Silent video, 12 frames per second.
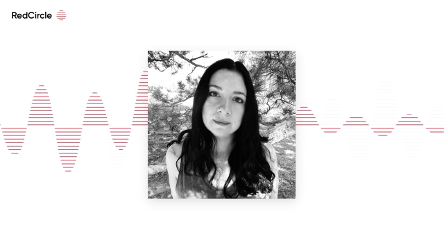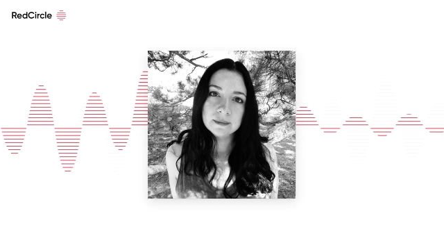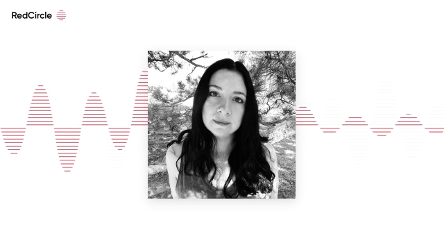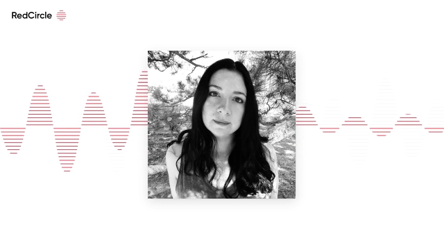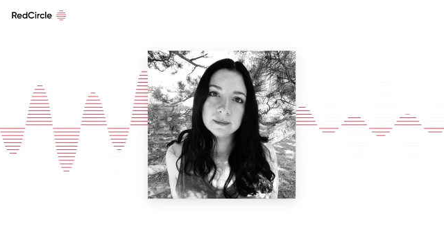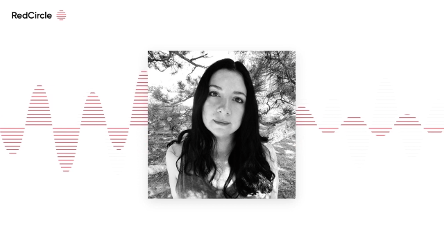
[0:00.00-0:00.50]

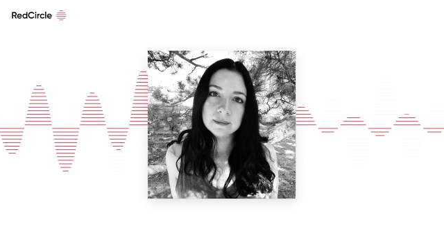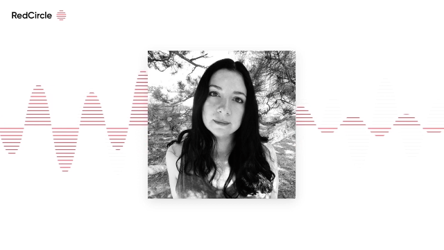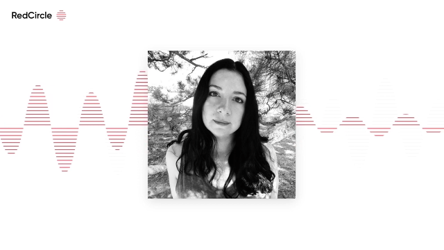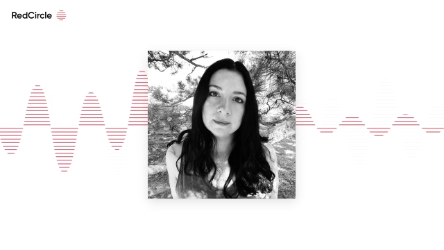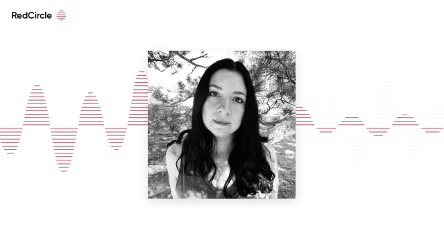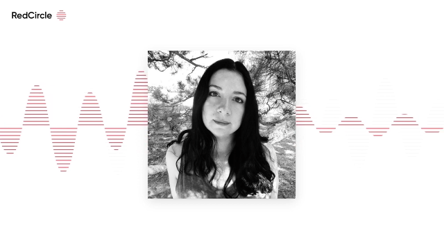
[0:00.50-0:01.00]

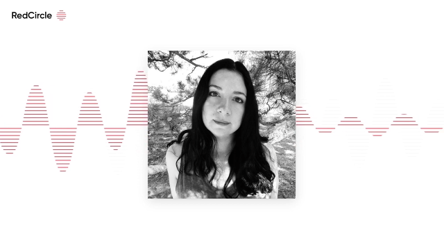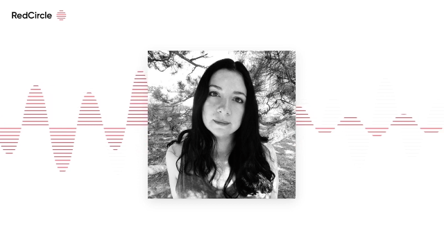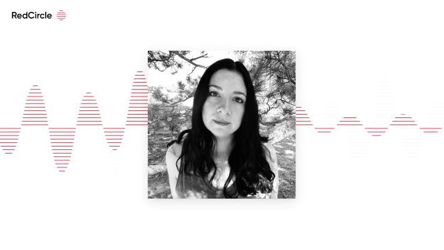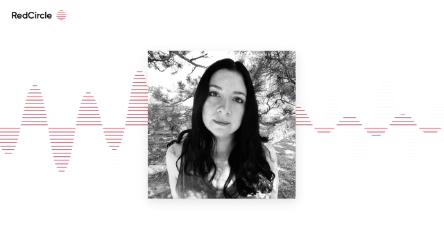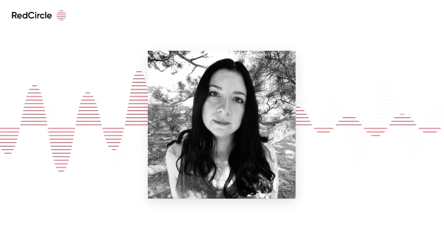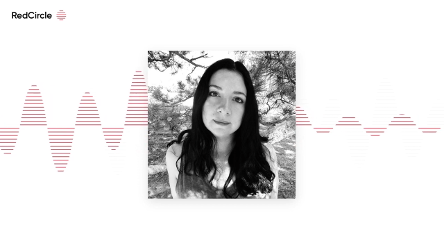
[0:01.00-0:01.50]

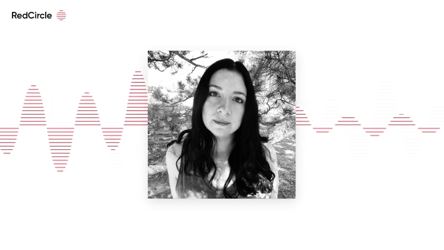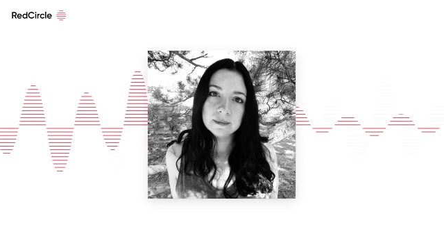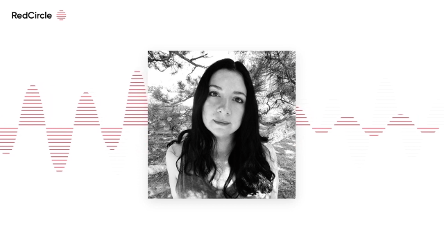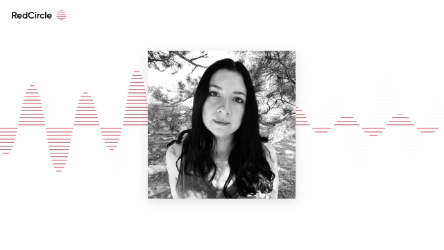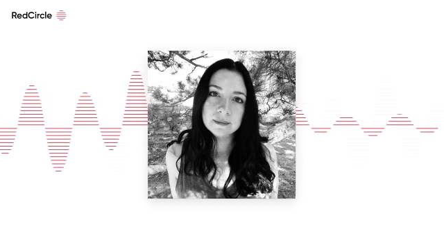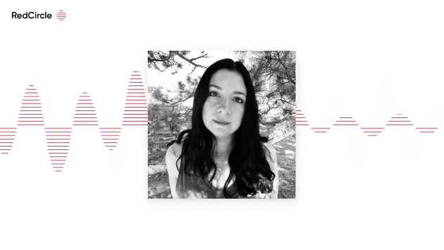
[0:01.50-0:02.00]

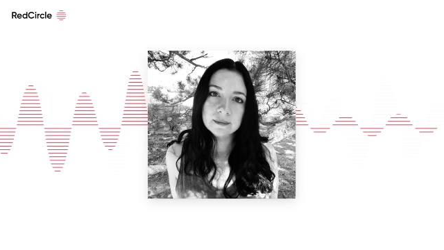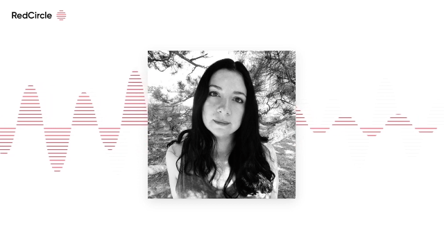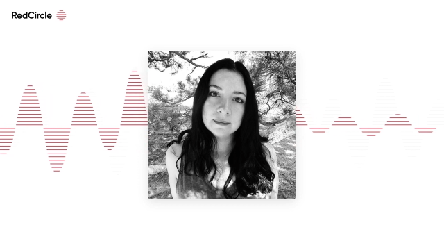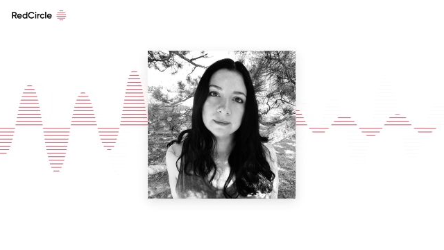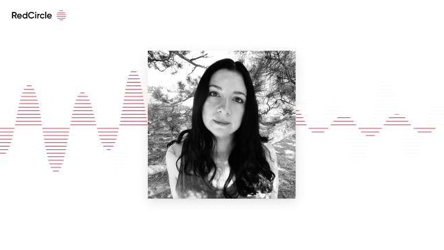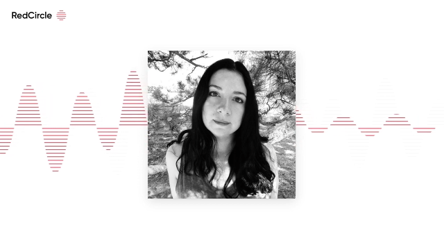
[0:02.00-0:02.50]

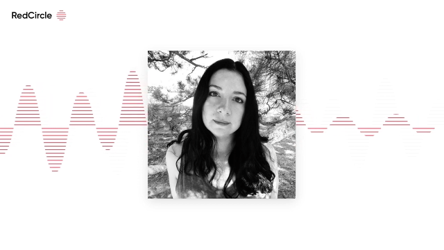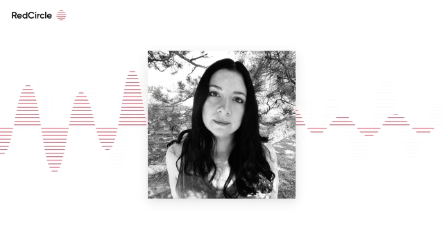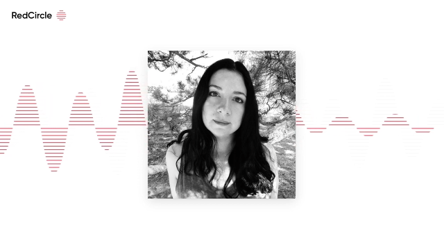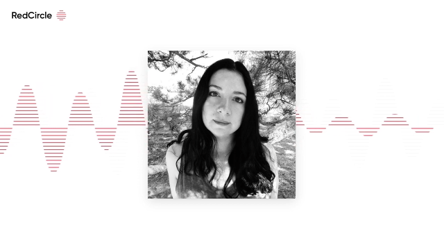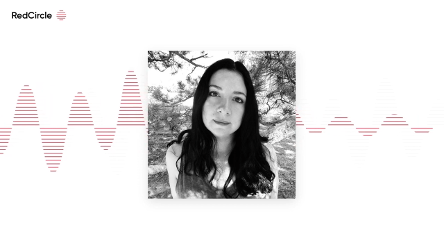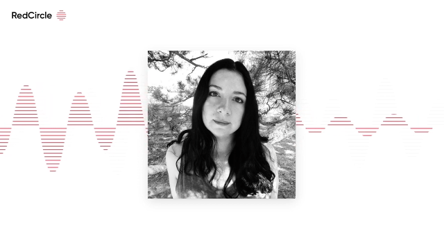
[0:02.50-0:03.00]

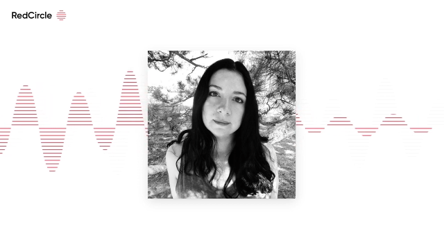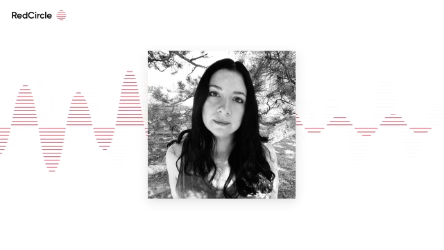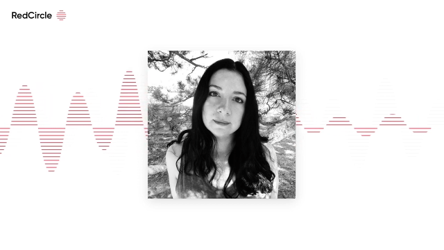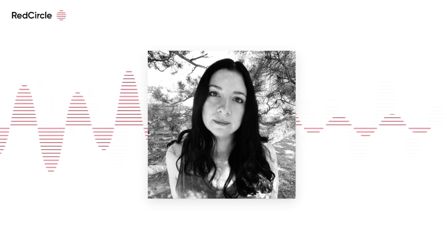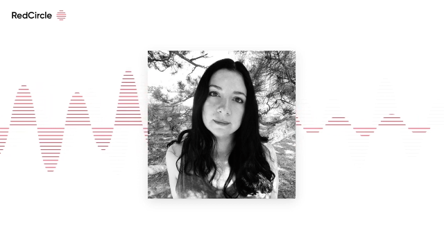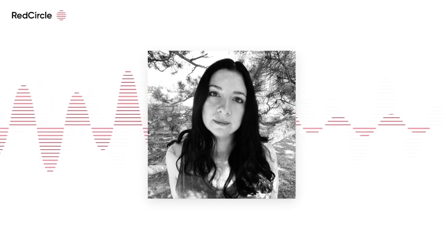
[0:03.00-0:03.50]

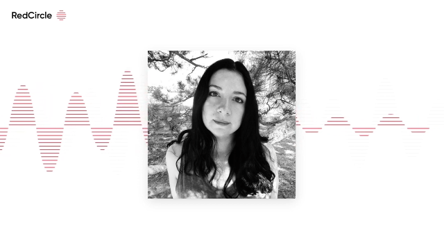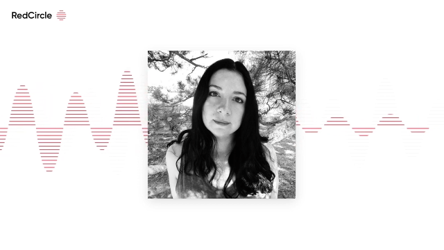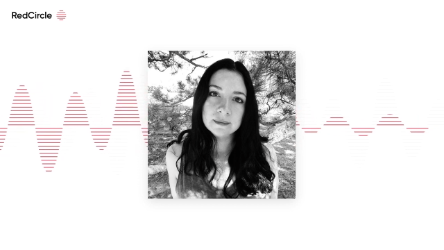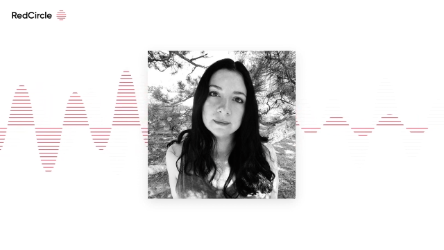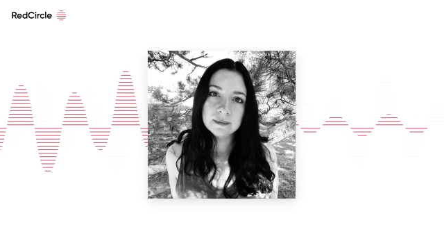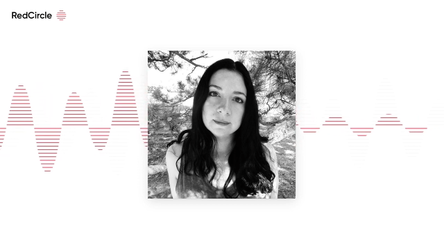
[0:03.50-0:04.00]

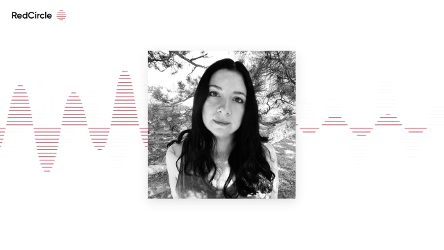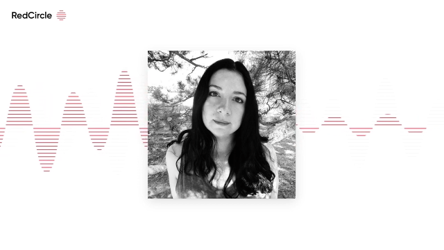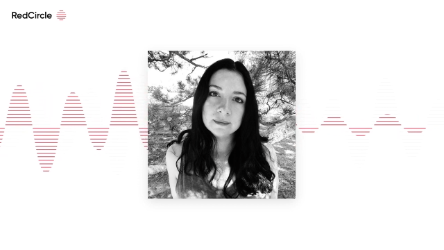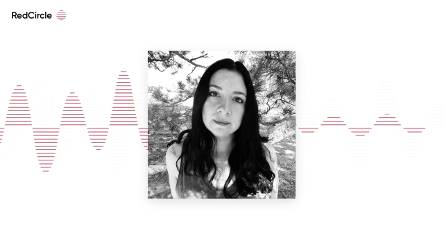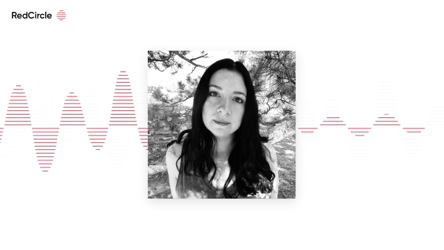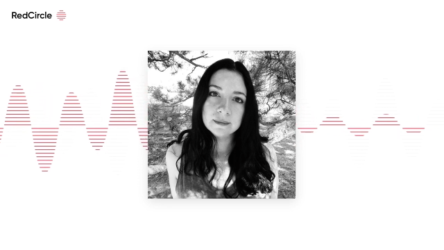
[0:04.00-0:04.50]

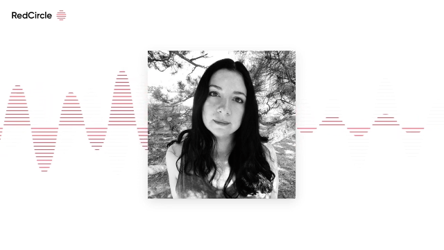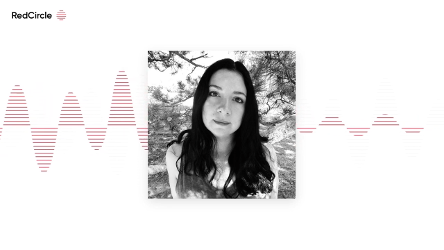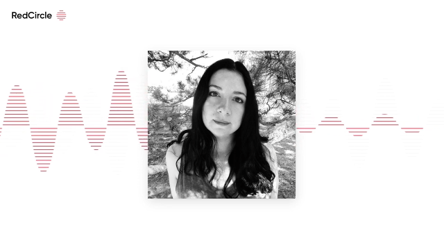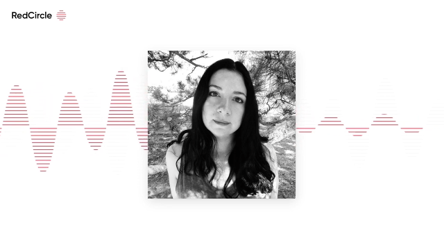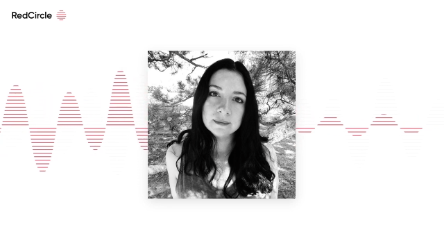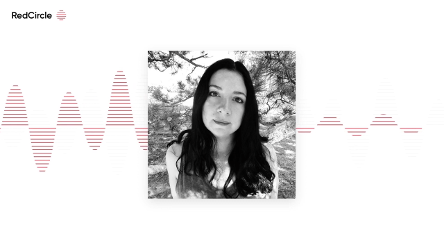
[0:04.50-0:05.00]

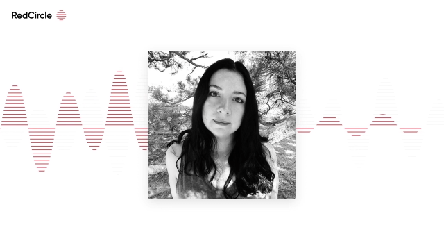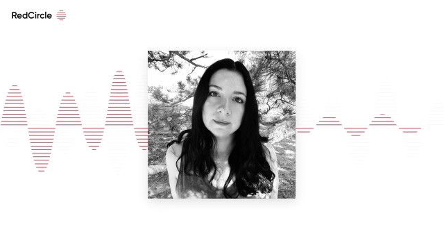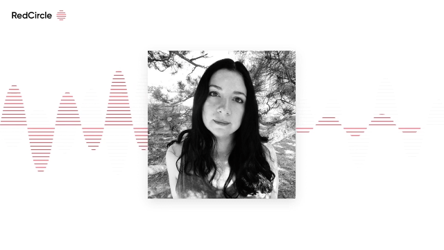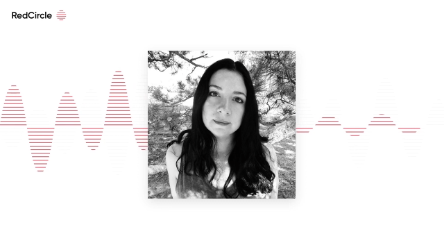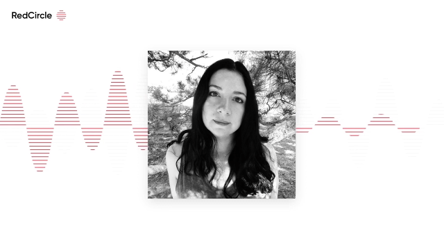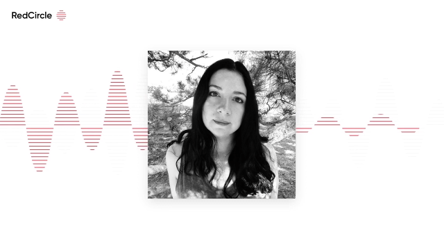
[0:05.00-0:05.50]

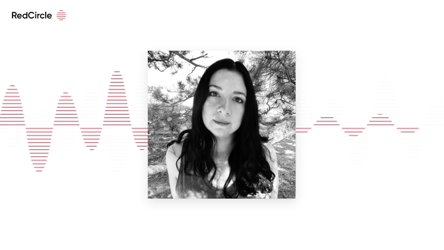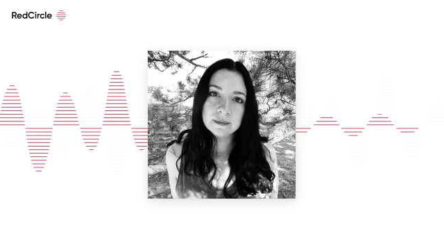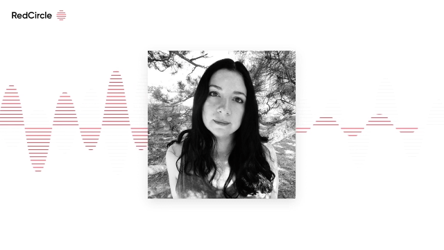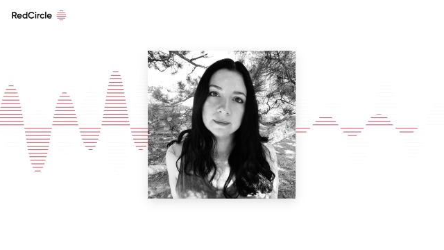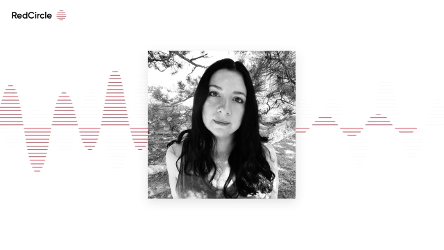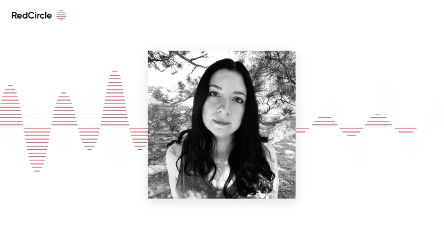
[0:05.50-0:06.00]

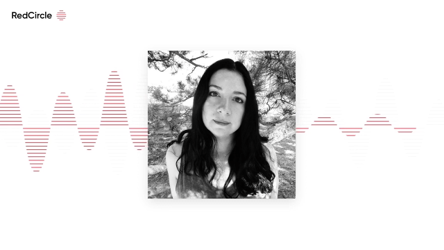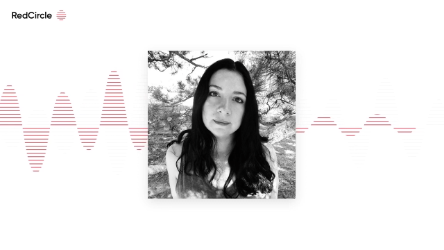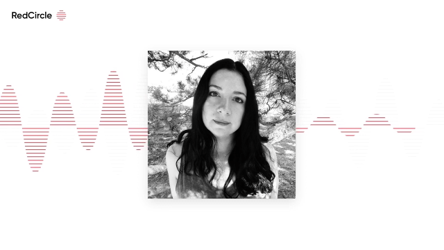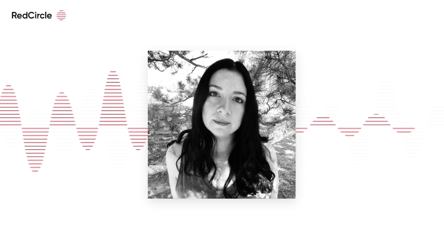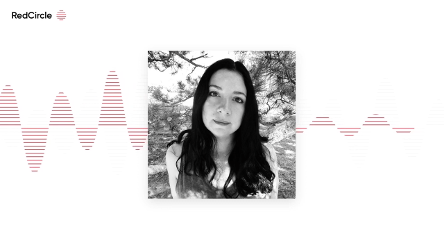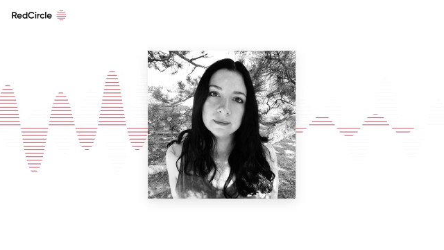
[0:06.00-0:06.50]

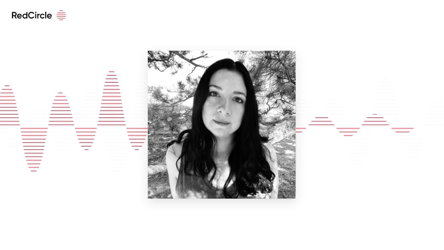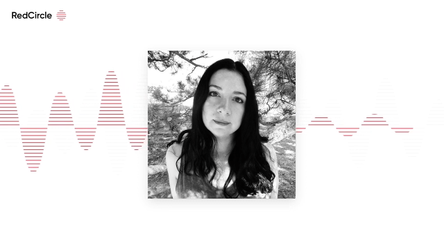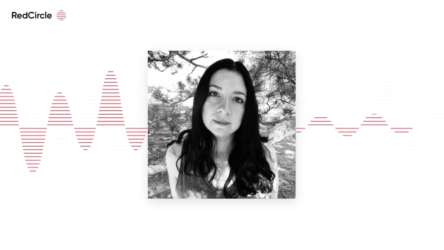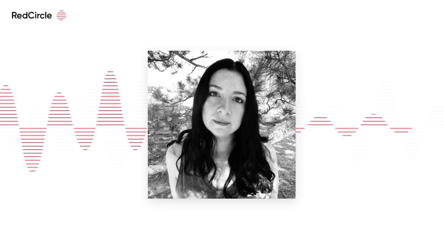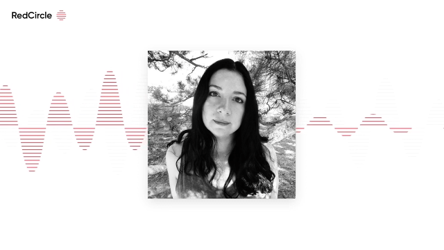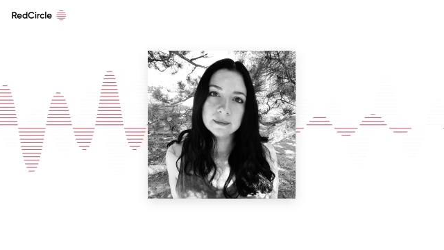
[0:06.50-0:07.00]
The face doesn't move, so there is nothing to read.